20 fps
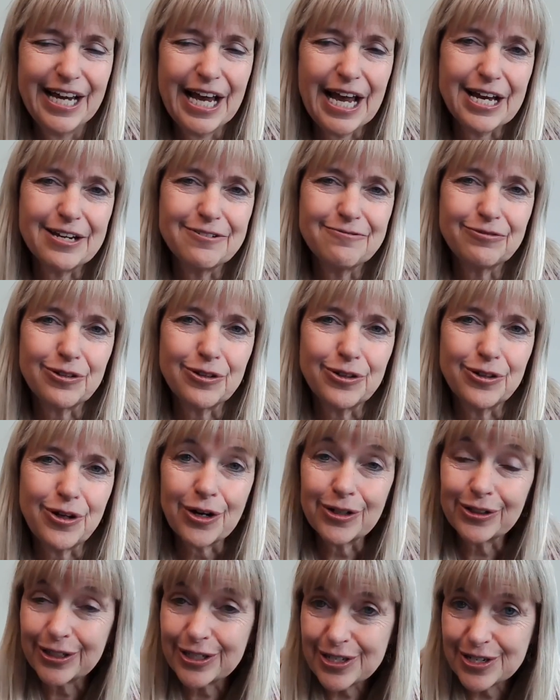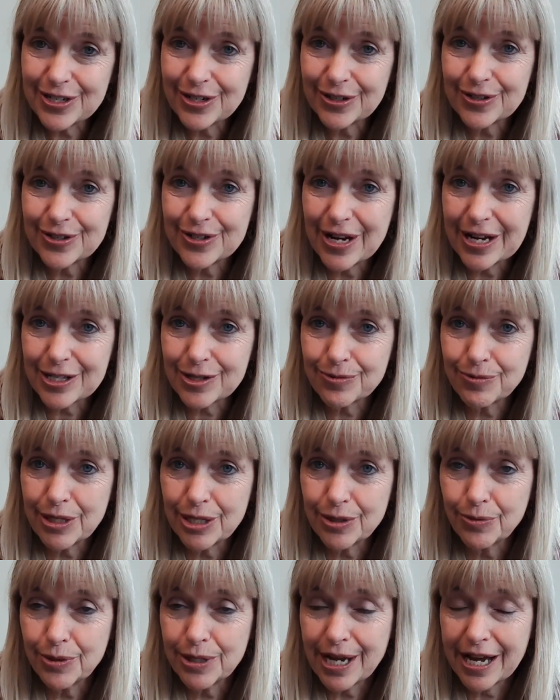And for our listeners, next
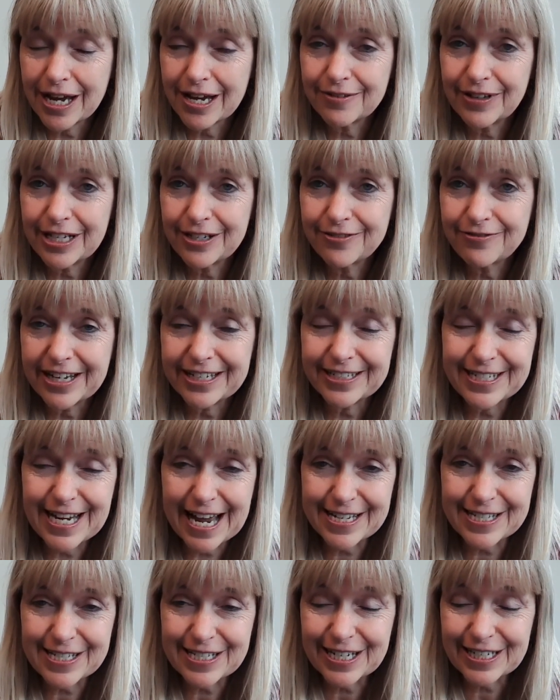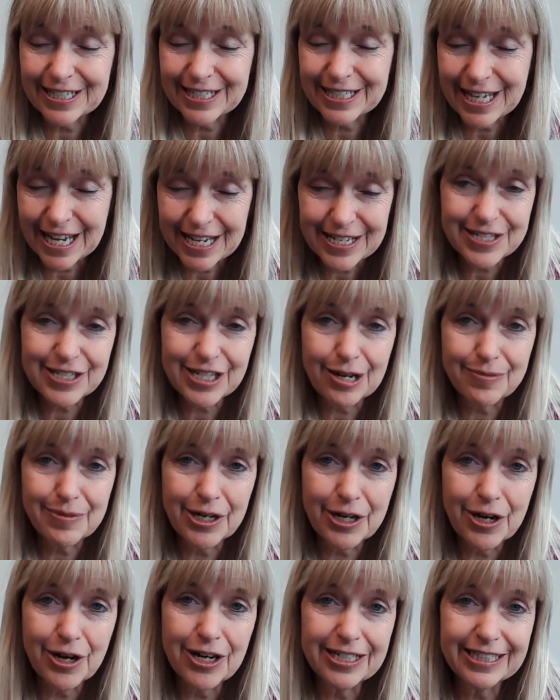week we have a fantastic guest
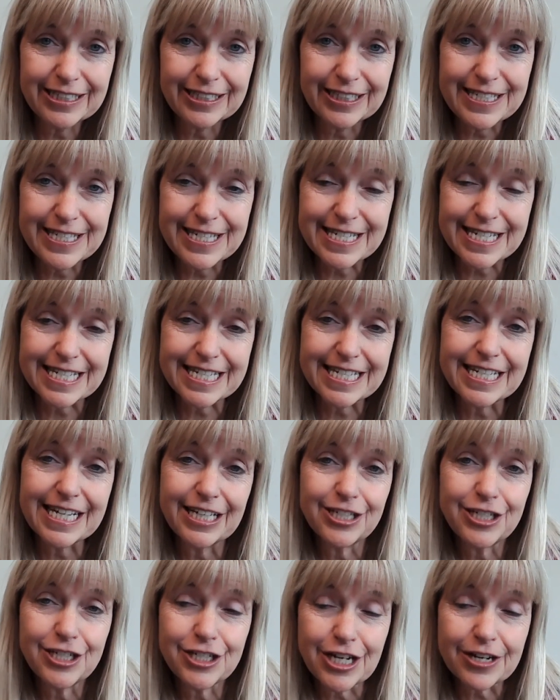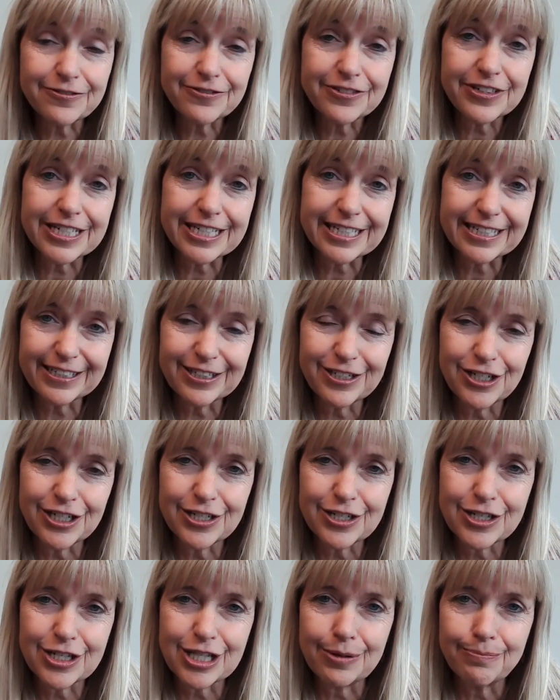coming on, Lindsay Sheftick. She
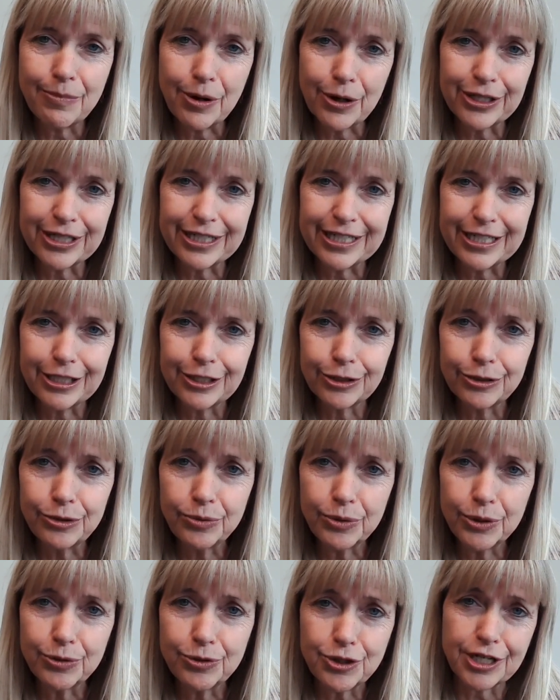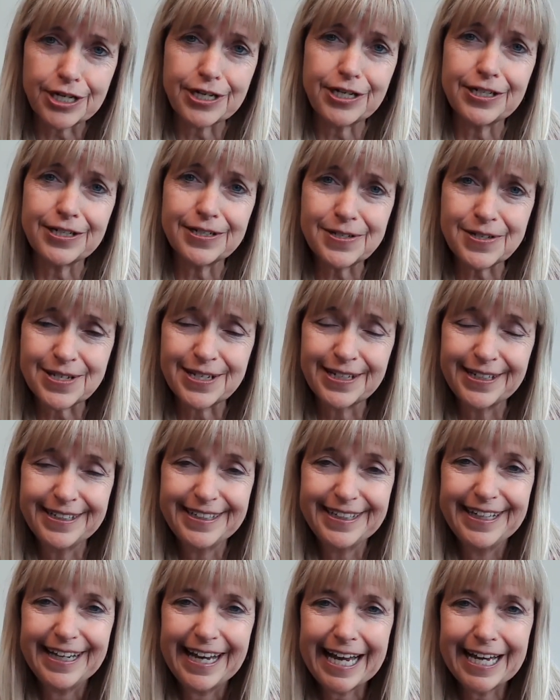is the marketing guru genius,
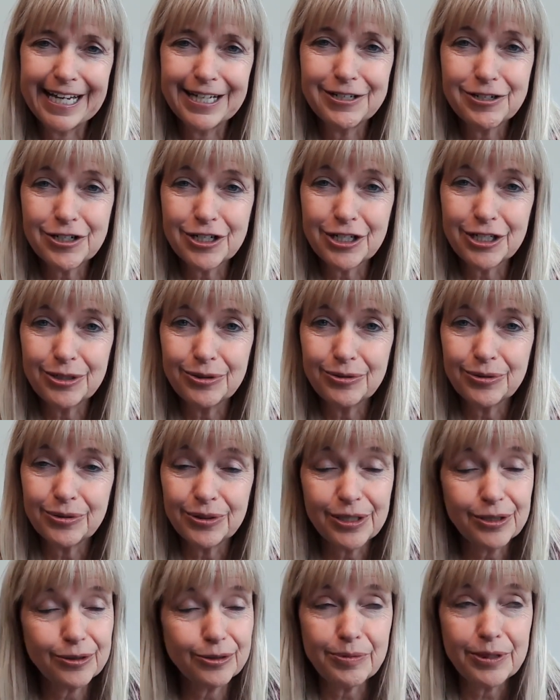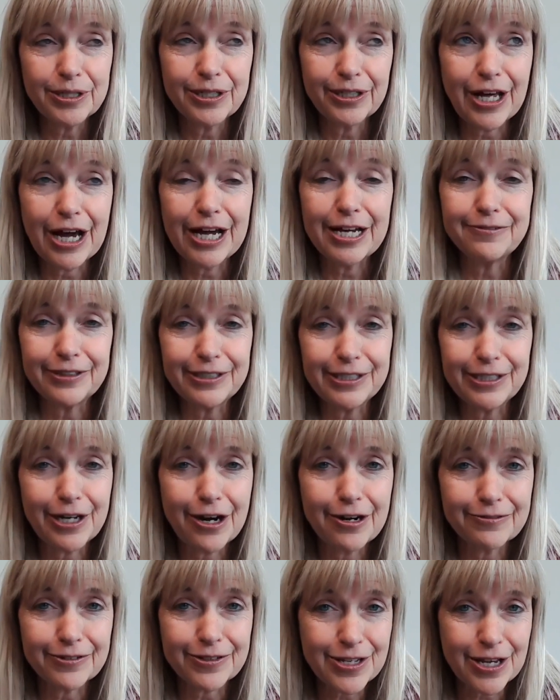and it'll be a lively
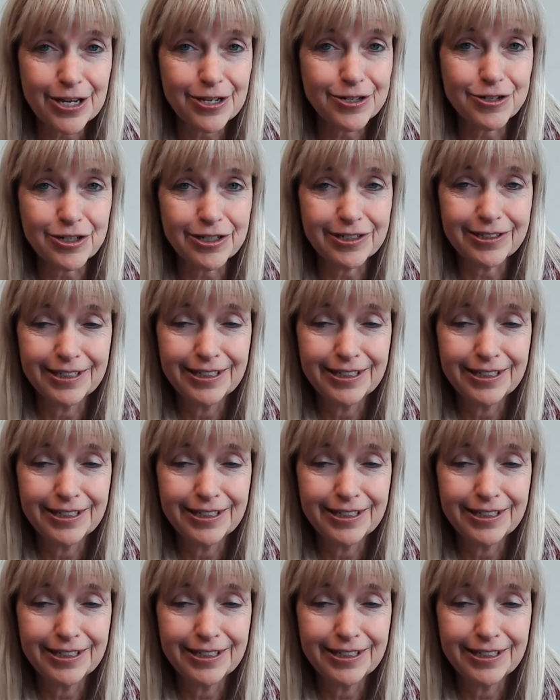conversation.